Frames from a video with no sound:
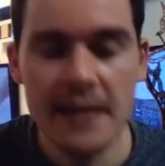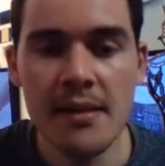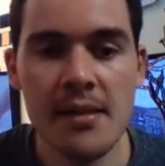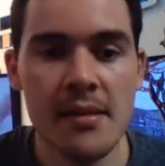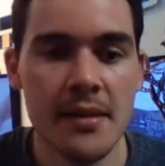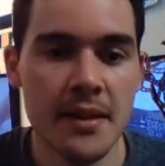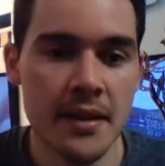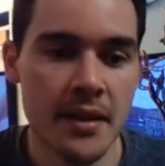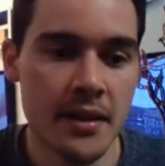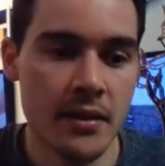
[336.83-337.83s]
Let's
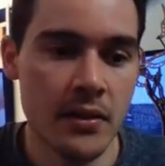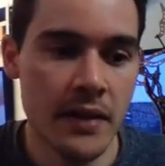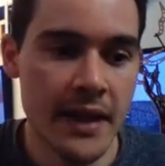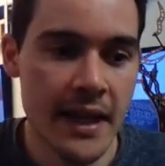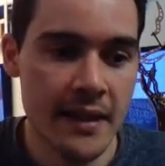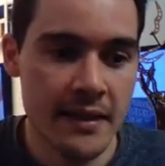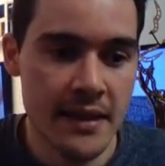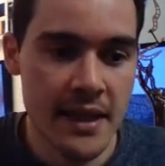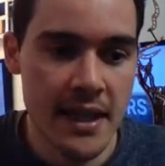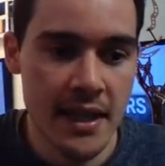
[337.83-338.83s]
look
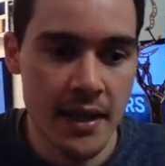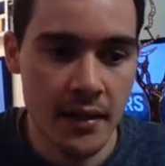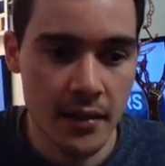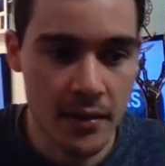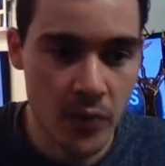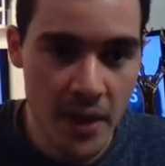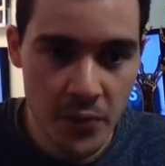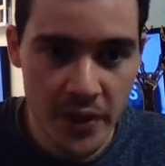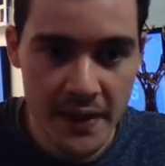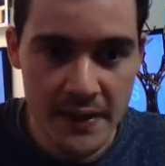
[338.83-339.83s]
at the
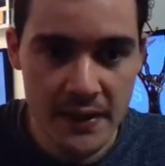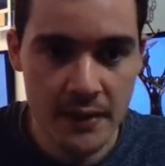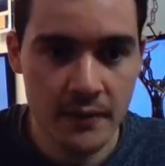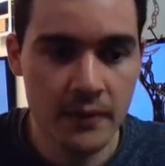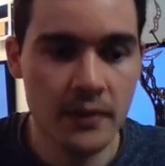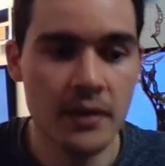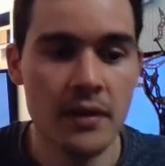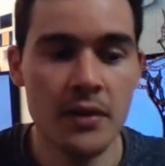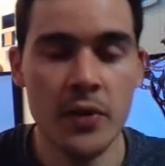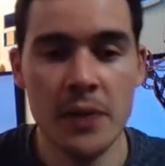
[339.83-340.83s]
waypoint.
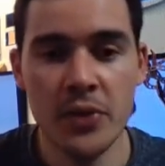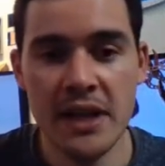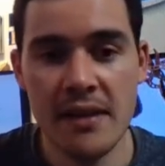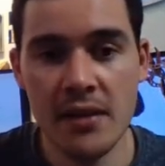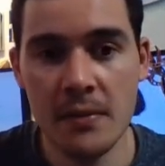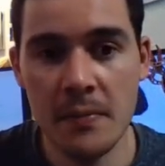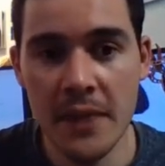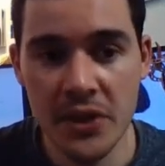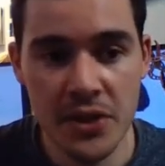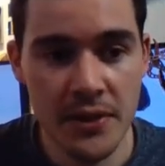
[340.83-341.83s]
The waypoint is
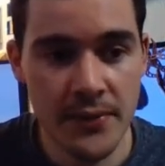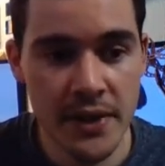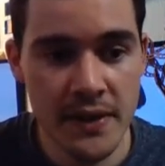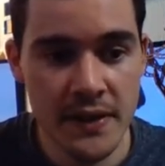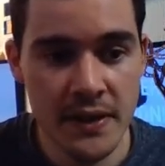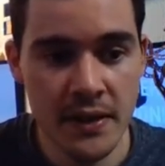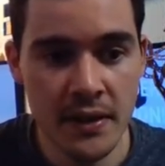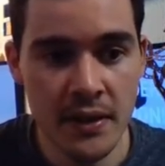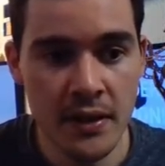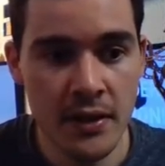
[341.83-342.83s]
not much different
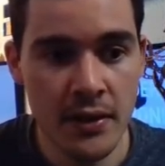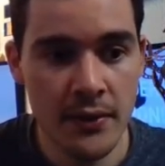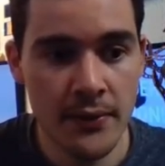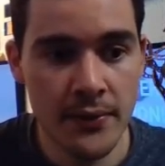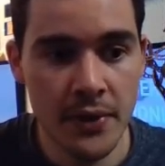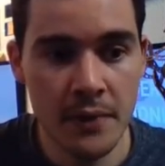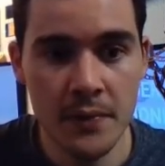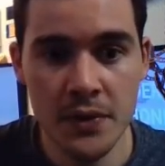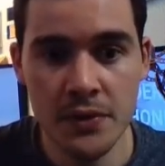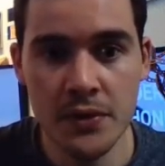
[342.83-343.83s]

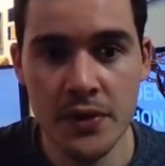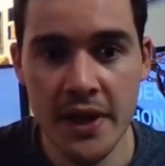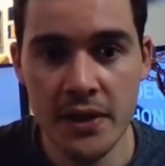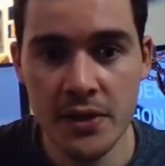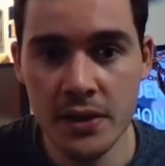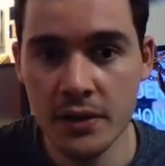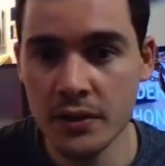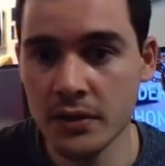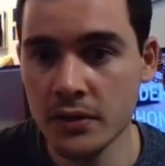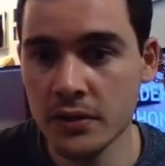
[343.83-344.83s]
from DVIC.